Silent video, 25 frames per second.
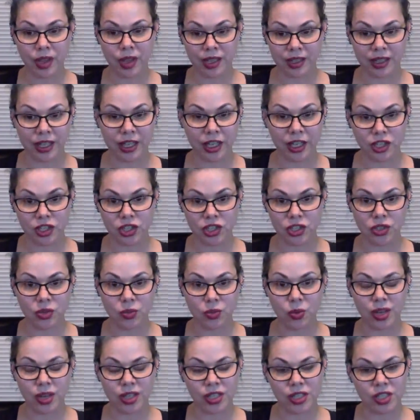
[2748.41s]
a link
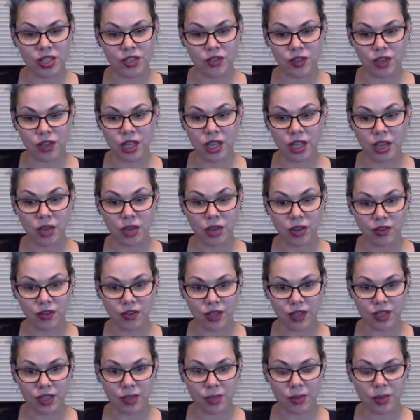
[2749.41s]
to watch his video on
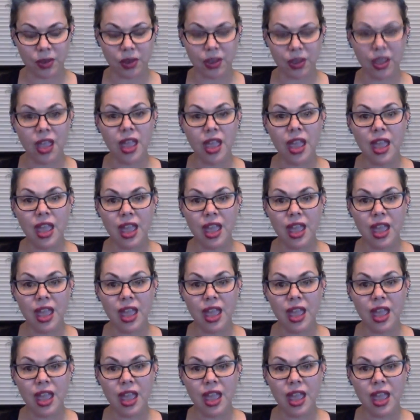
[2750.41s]
Facebook.